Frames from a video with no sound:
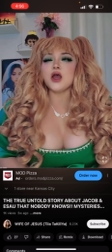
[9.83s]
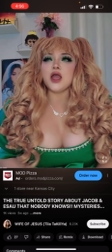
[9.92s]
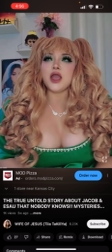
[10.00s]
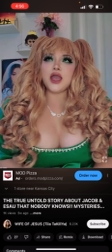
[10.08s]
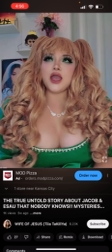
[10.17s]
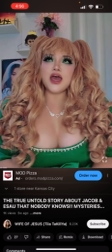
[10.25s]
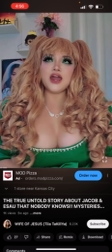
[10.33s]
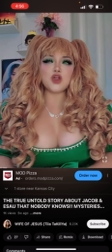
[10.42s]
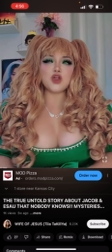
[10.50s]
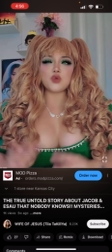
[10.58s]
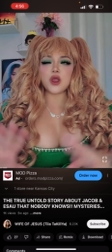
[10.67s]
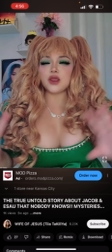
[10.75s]
And
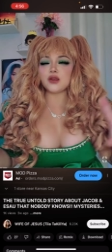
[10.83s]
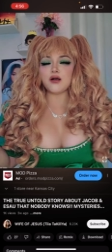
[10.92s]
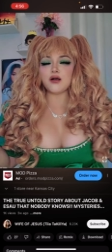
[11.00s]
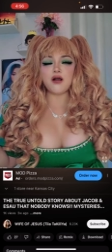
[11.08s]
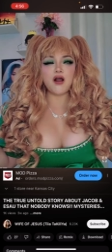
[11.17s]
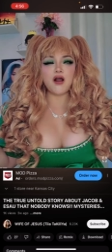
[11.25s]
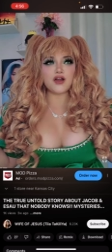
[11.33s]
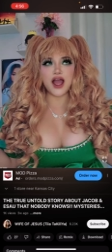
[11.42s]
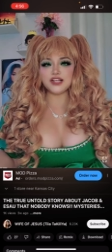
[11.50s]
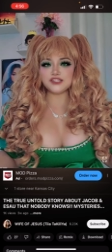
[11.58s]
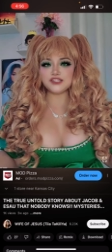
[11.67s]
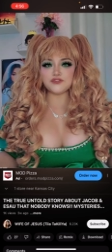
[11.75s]
I write all
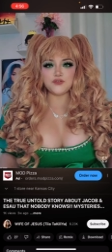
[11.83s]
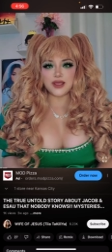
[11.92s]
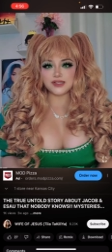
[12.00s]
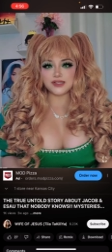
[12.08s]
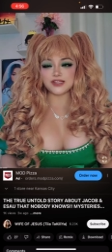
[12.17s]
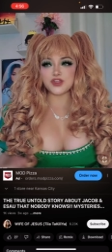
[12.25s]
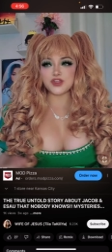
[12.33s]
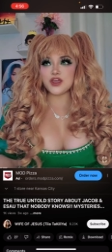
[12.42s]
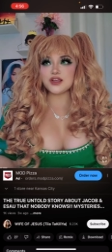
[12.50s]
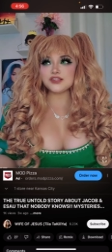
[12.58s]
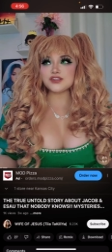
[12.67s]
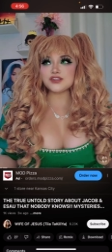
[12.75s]
kinds of amazing
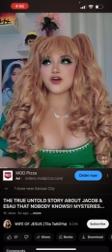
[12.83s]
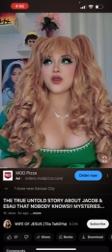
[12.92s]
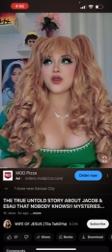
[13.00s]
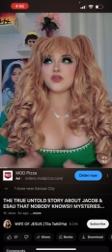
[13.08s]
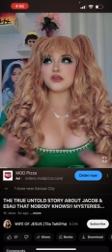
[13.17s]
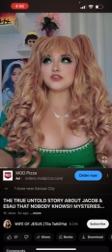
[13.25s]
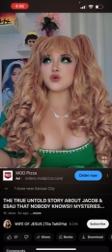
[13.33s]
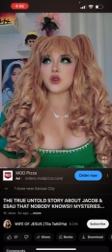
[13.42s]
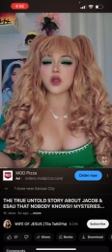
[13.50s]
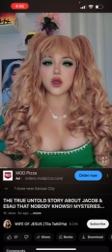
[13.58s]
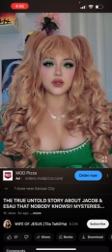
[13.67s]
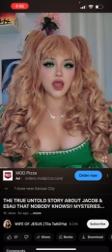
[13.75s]
things on there that's
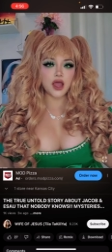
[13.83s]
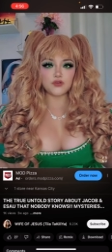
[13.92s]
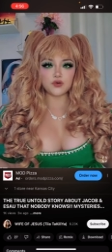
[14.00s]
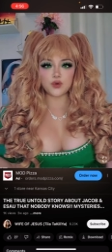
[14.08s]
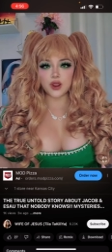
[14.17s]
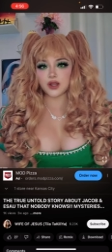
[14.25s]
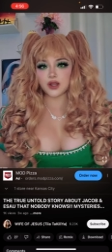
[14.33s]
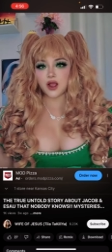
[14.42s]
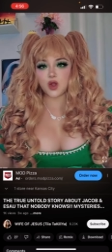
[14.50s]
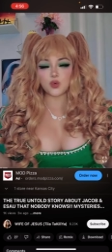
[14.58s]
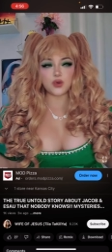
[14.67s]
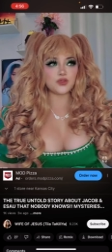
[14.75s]
going on in heaven right
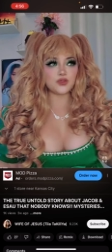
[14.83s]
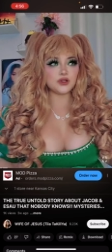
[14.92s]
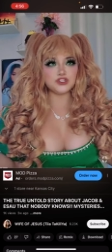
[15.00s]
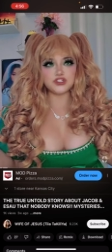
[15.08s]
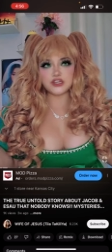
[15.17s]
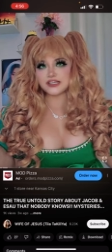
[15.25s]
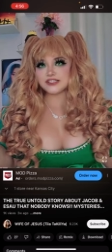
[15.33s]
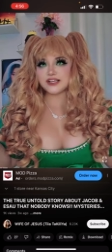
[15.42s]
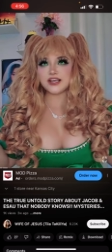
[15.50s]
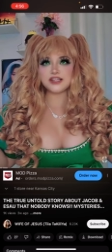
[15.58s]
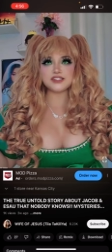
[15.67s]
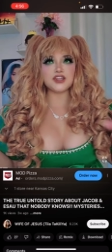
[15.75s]
now with uh,
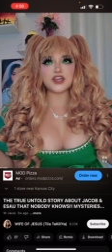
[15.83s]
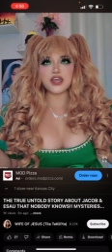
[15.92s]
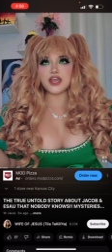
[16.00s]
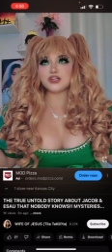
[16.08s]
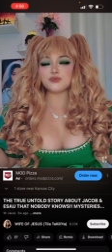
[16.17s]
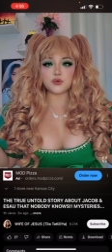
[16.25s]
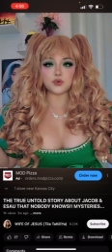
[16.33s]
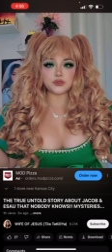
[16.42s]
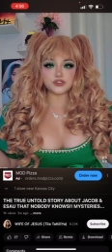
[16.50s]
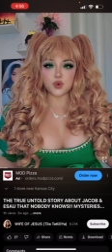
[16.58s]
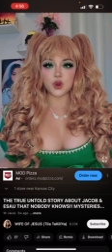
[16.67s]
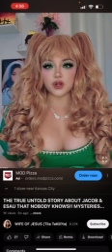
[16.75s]
Jesus and the kingdom and
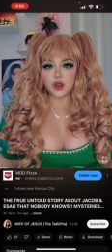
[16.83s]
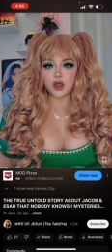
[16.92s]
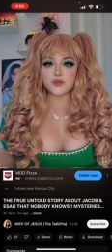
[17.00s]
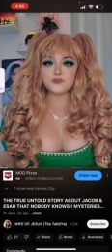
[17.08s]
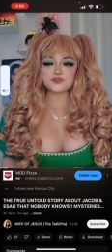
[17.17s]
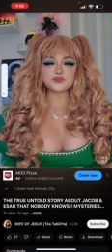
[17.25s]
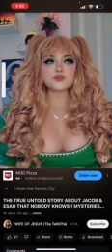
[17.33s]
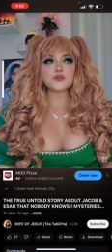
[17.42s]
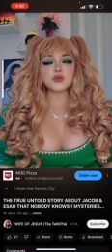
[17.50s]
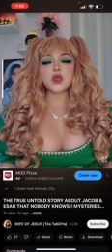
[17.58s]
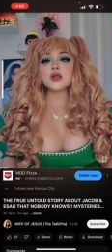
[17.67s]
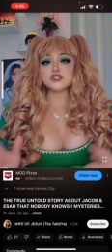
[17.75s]
what's going on.
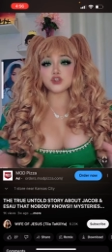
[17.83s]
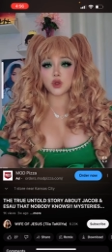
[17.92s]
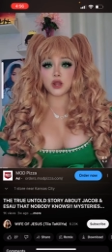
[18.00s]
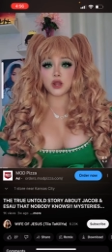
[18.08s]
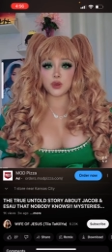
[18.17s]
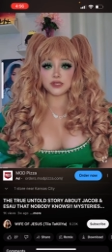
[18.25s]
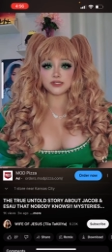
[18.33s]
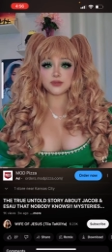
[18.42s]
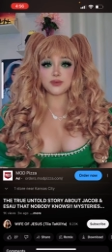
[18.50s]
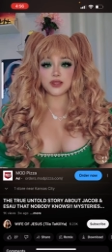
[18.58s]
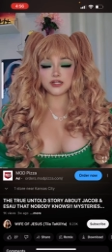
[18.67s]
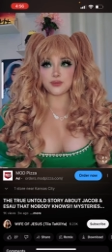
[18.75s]
So, anyways, let
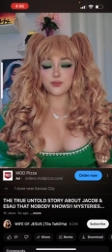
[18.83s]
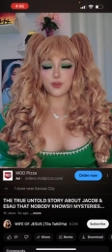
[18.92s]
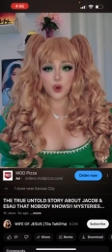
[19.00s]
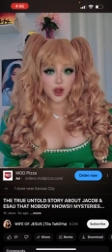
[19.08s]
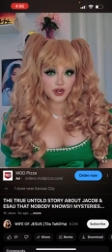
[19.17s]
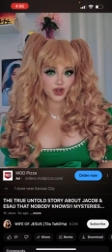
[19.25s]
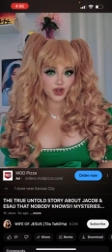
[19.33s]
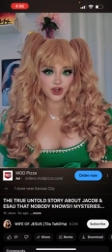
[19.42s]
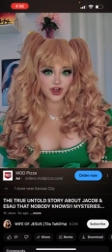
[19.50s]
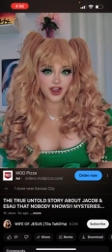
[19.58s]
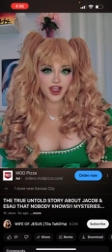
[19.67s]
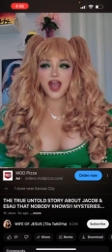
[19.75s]
me get to the point here.